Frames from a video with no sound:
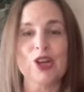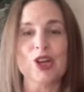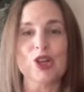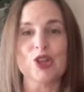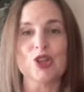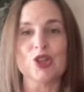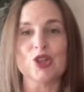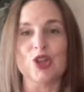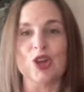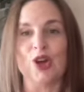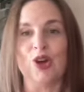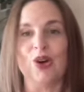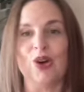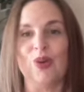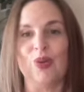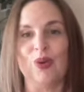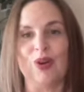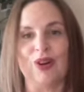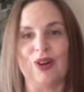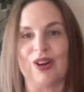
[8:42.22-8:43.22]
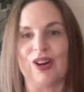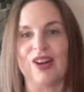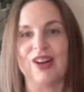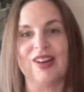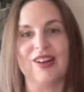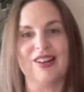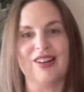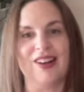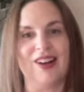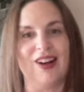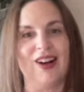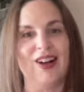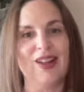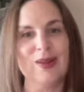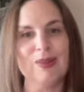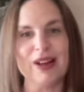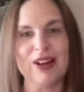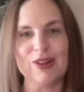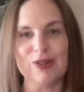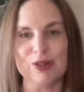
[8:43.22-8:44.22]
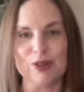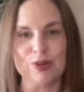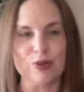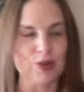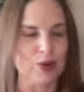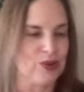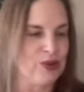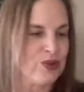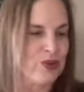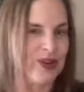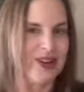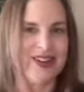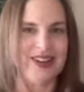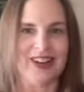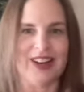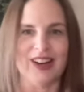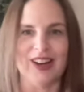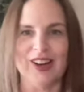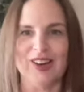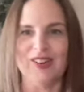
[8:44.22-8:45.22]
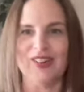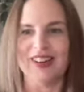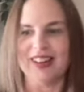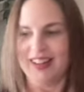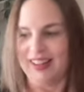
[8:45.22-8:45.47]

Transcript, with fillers: so we're all about neutrals right now